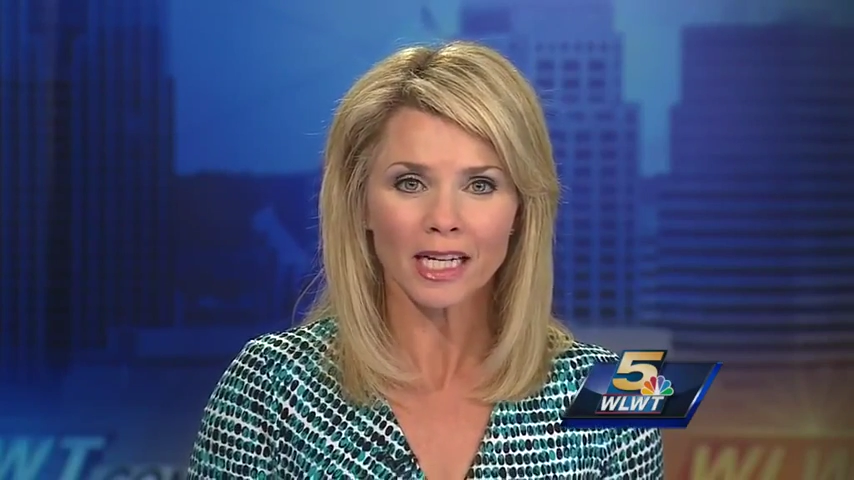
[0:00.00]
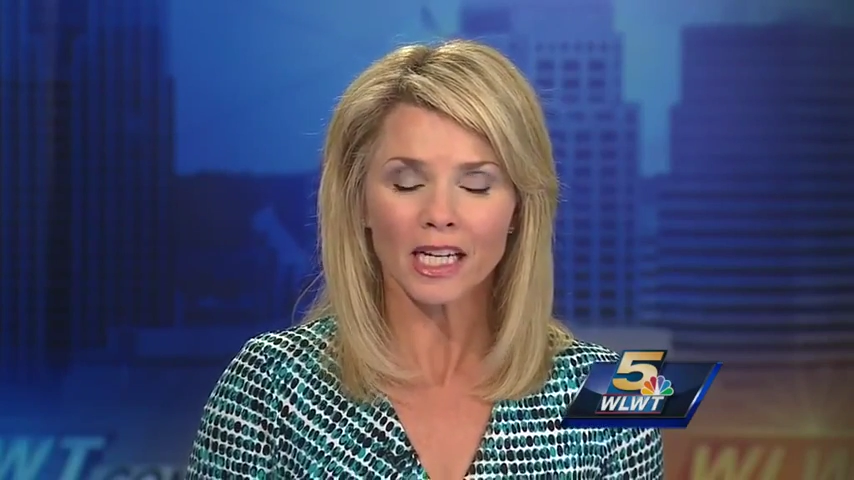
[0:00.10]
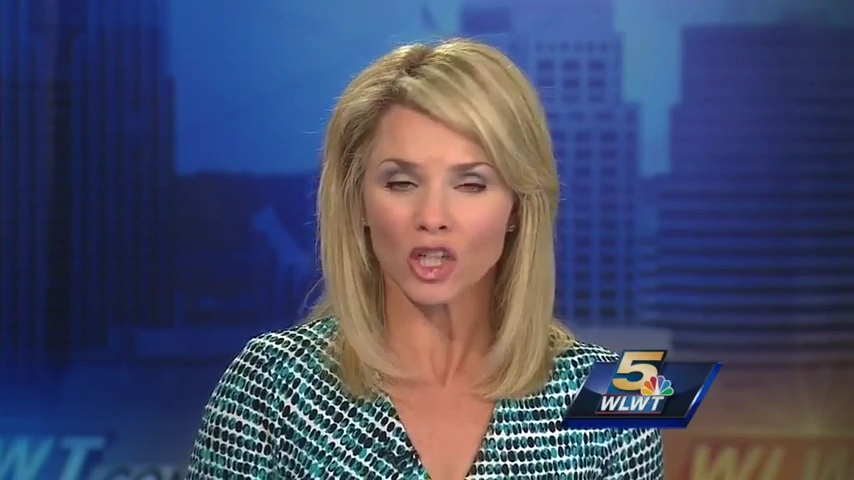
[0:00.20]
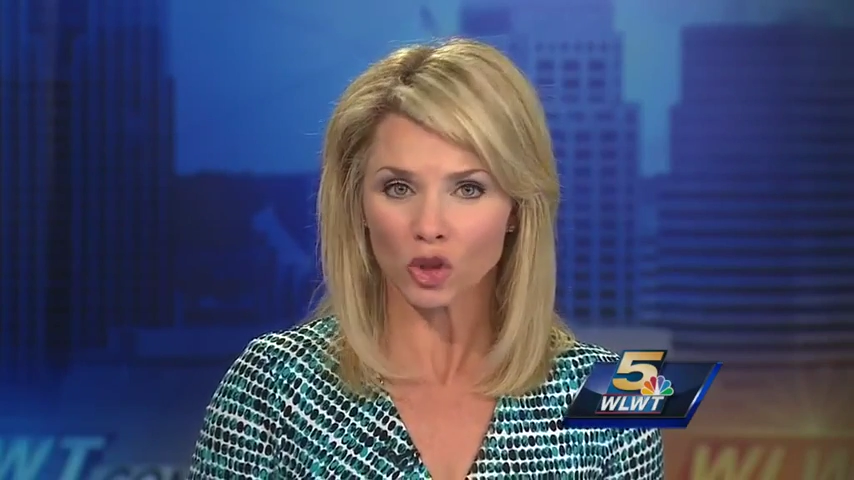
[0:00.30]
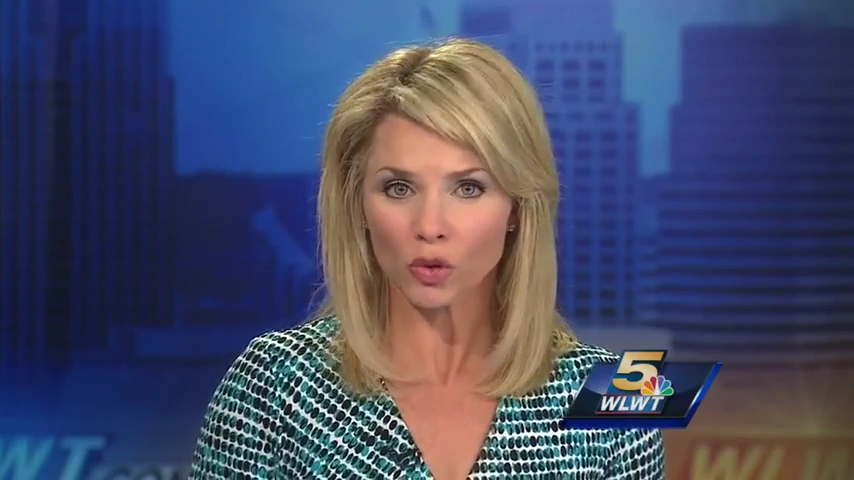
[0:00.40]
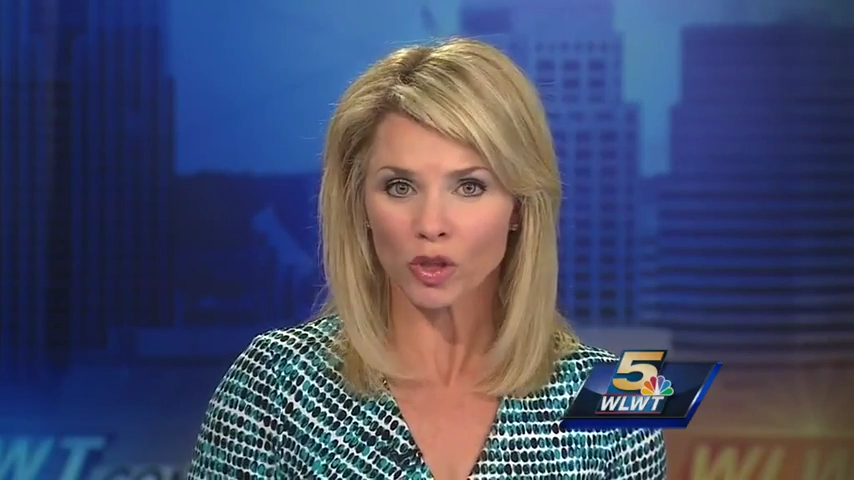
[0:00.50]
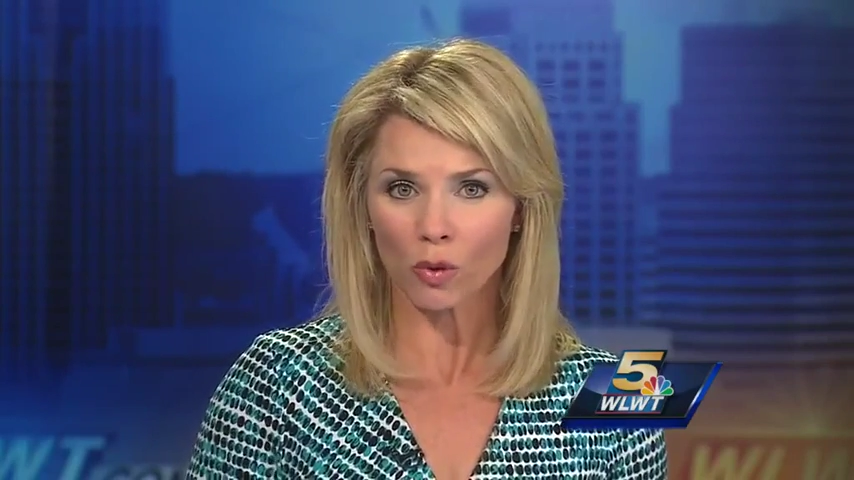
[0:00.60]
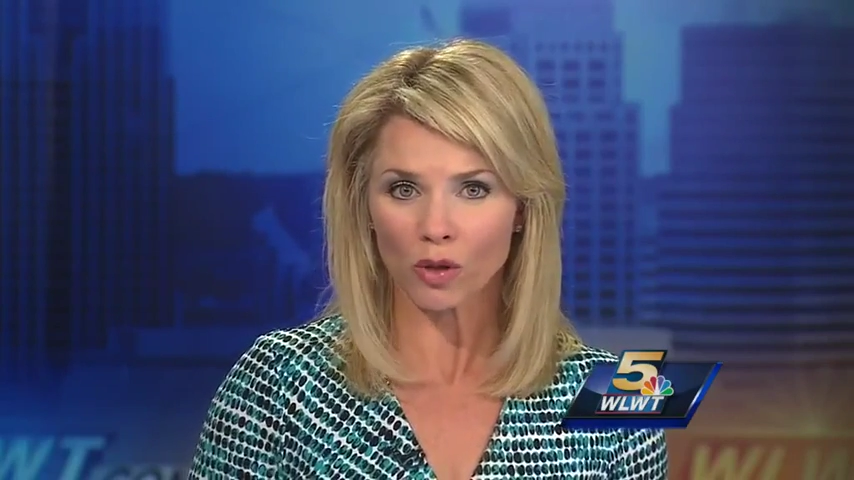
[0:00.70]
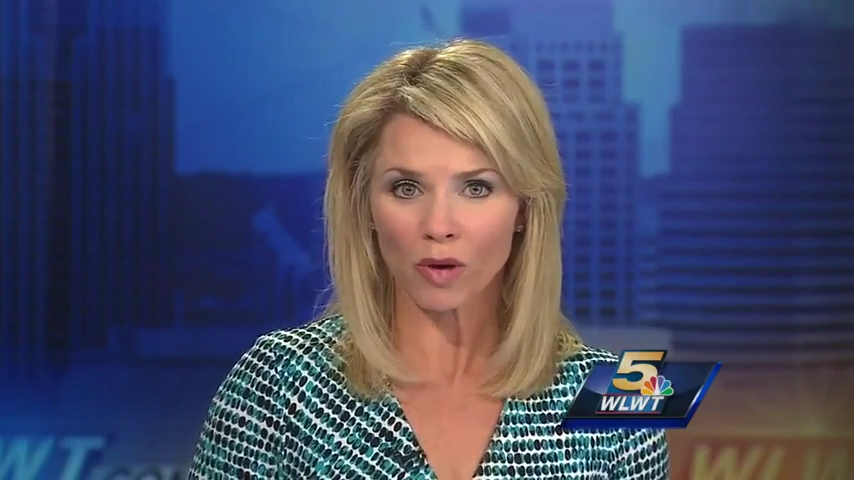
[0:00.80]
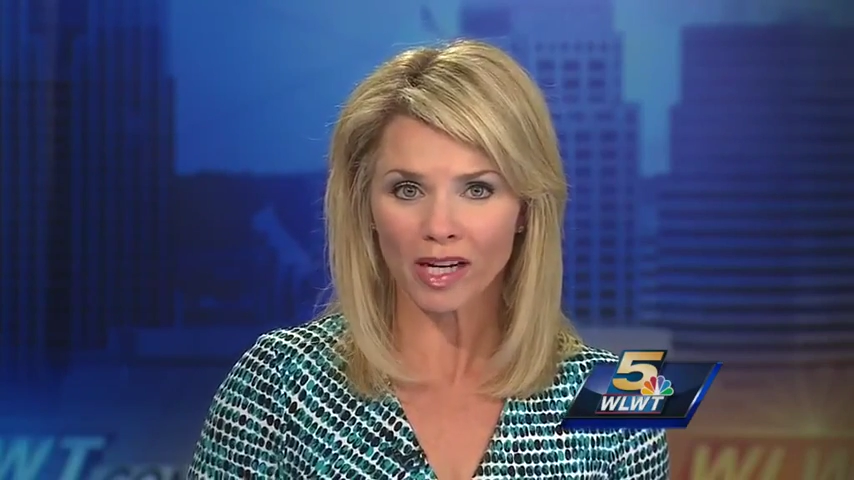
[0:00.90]
including
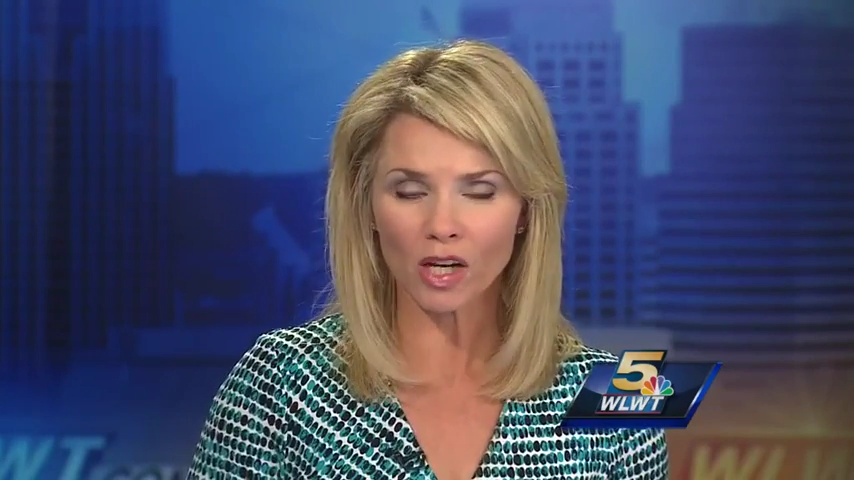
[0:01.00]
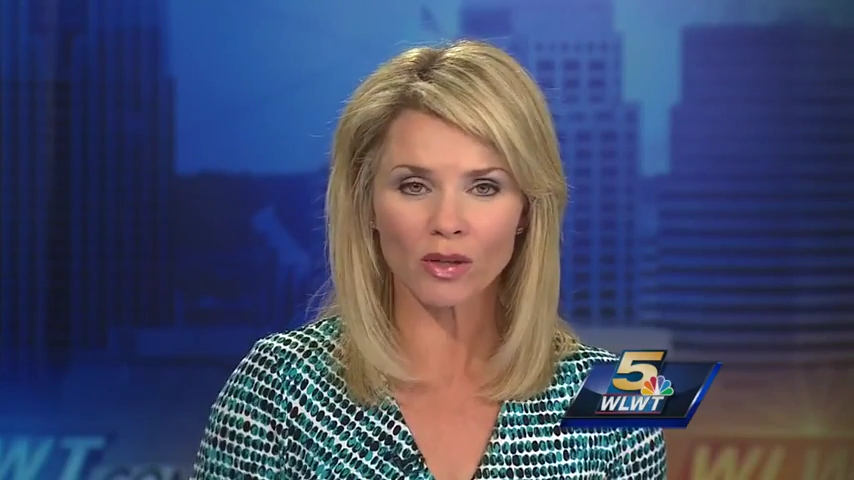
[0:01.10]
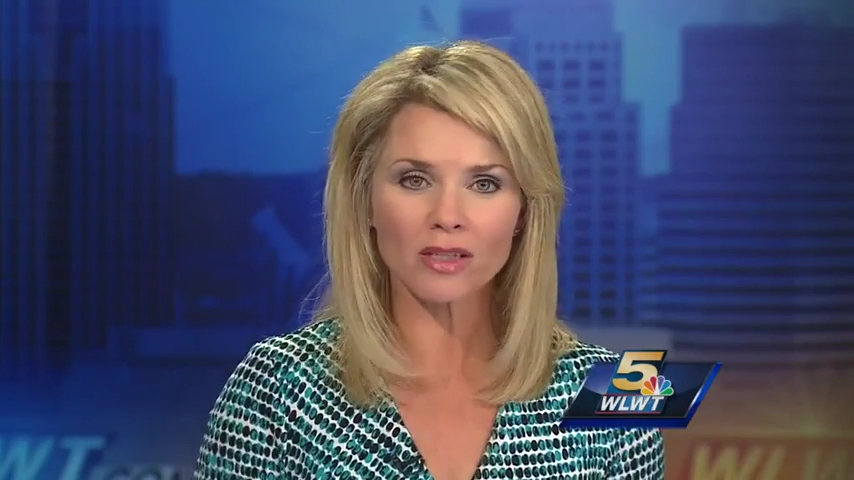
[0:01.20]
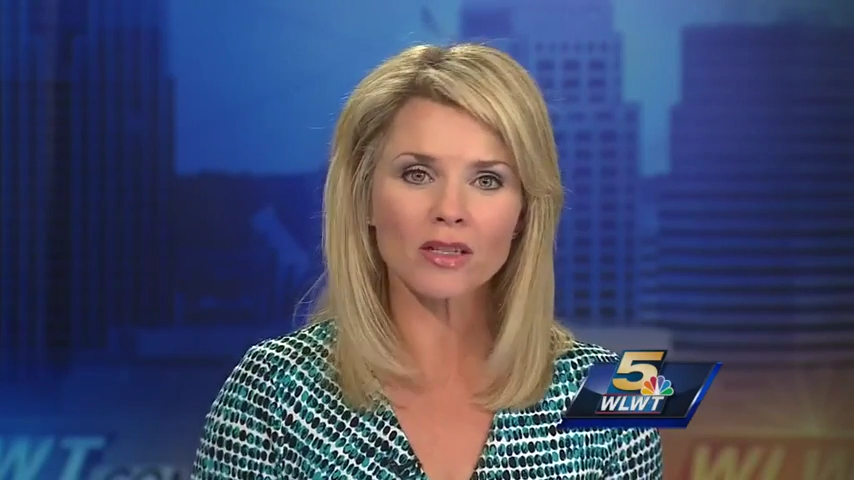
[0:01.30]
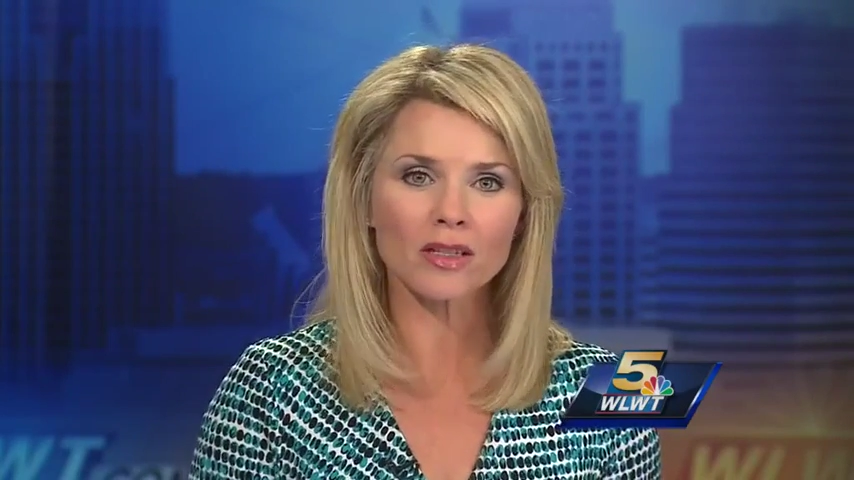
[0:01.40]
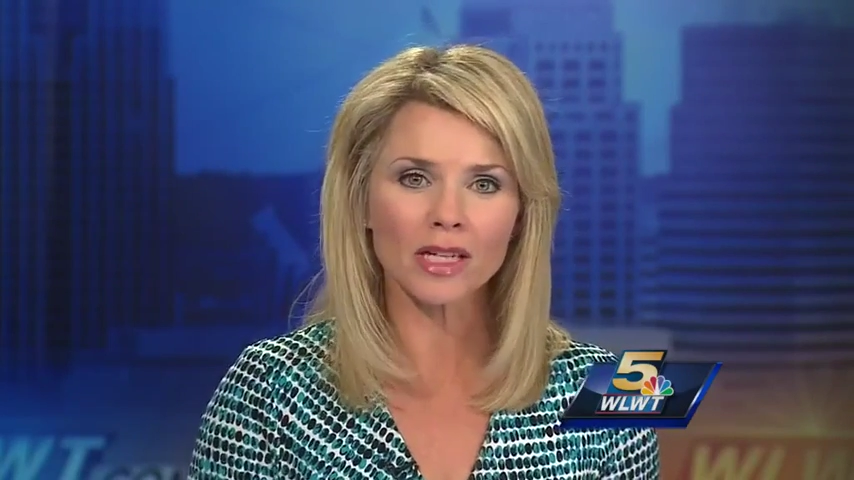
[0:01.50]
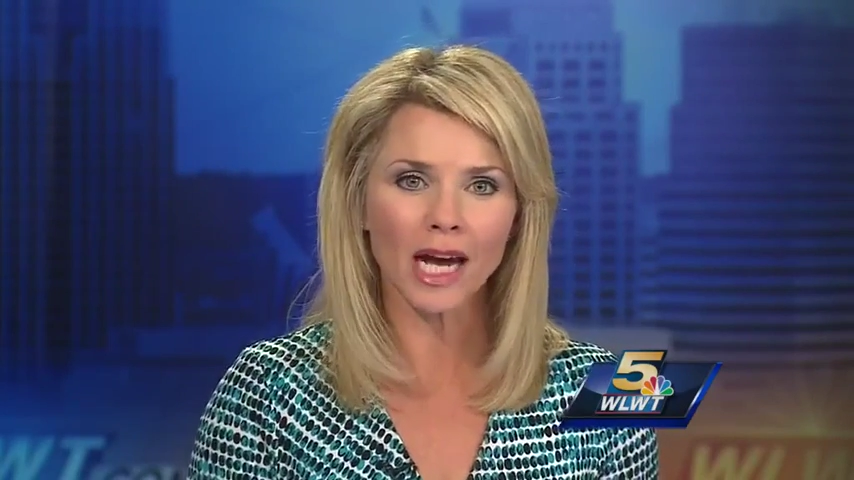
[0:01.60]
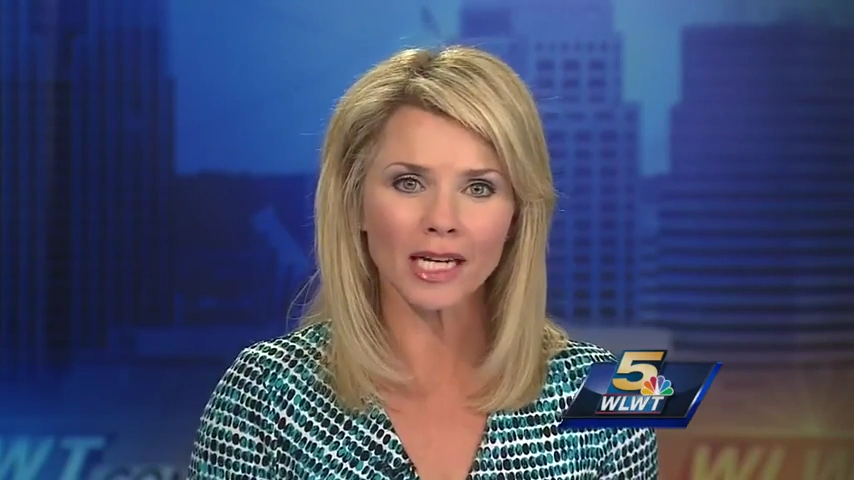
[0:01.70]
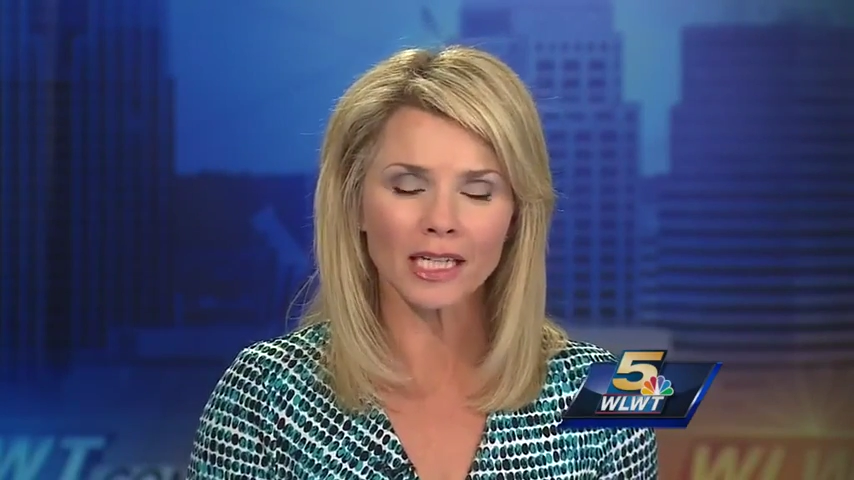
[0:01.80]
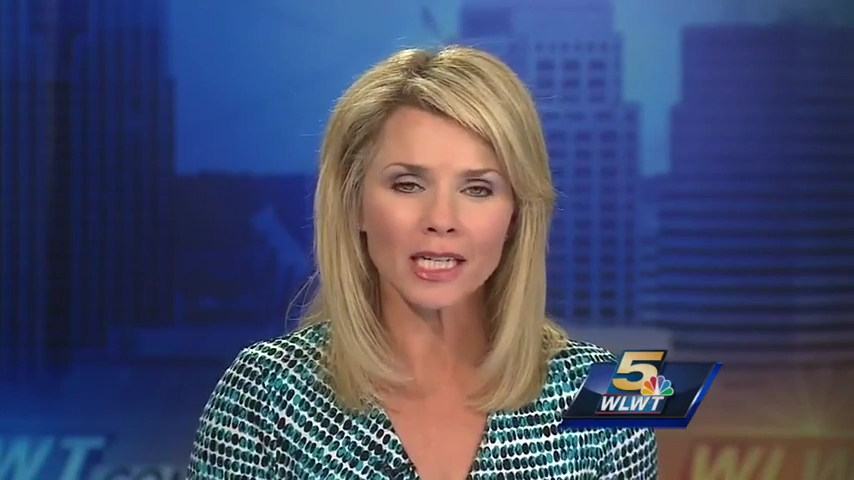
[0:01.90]
one right here in
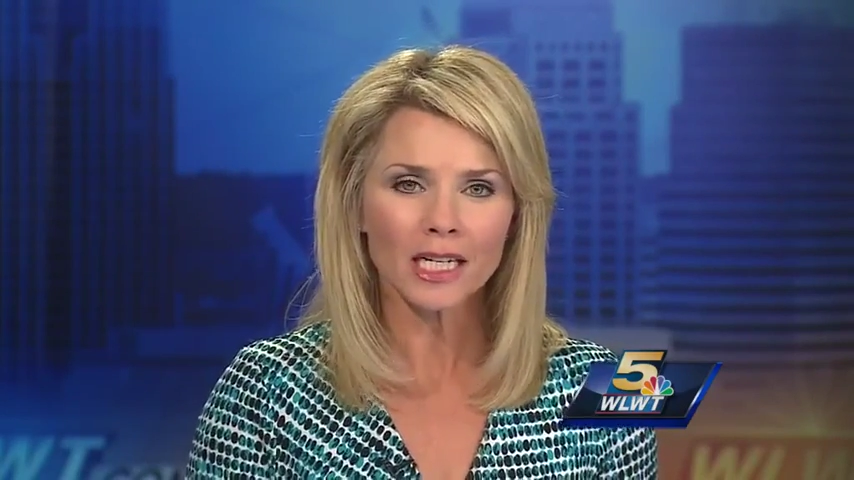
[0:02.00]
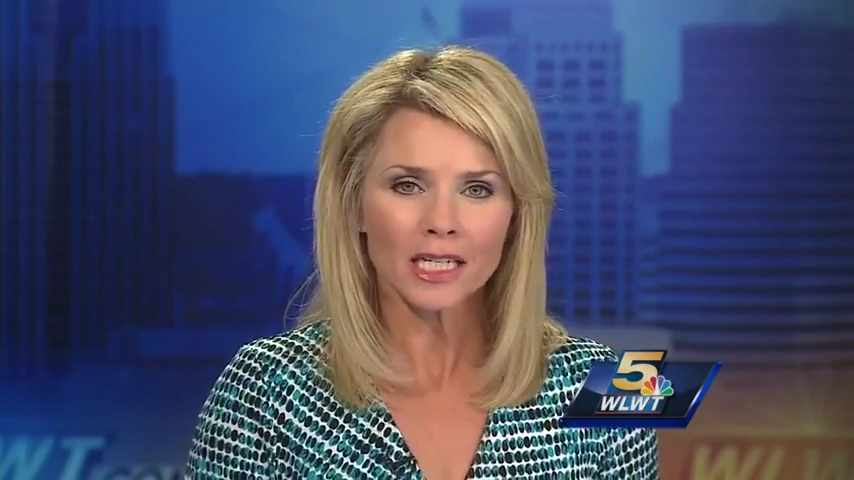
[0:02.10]
Cincinnati.